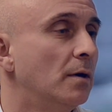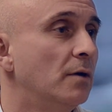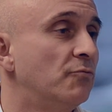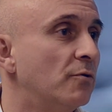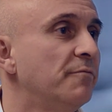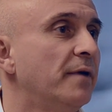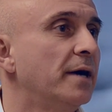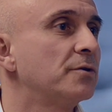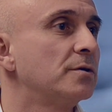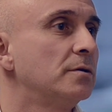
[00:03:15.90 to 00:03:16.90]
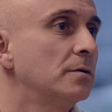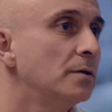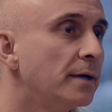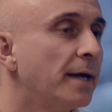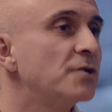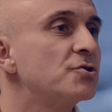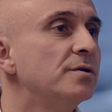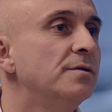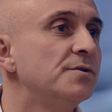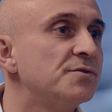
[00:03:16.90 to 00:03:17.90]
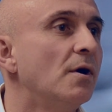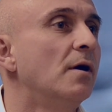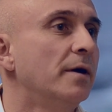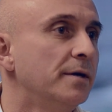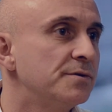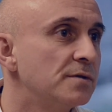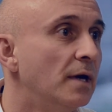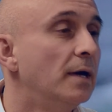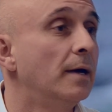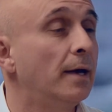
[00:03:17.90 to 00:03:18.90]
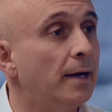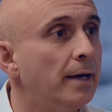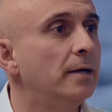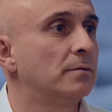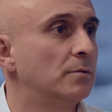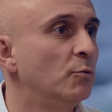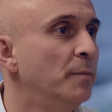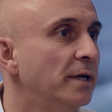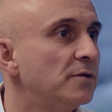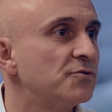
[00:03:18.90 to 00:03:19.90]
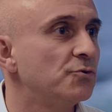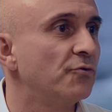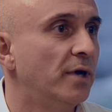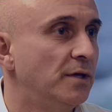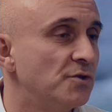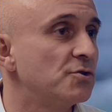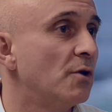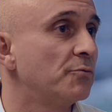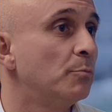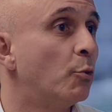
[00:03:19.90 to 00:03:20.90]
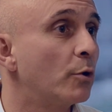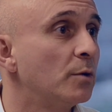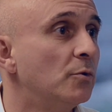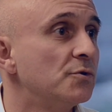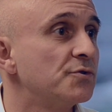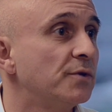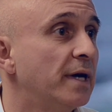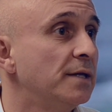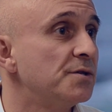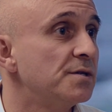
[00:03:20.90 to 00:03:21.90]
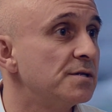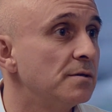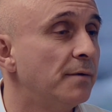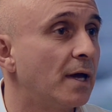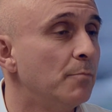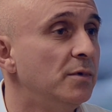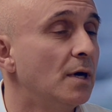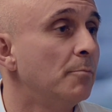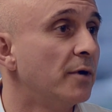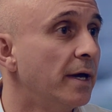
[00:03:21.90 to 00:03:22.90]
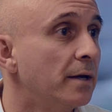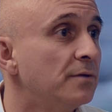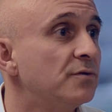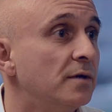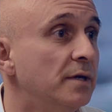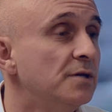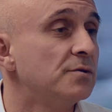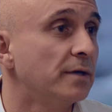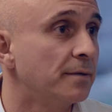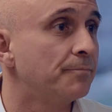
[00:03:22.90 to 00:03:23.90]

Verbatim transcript: form factor, connection, size, and we made the software portable so that the system can be upgraded easily.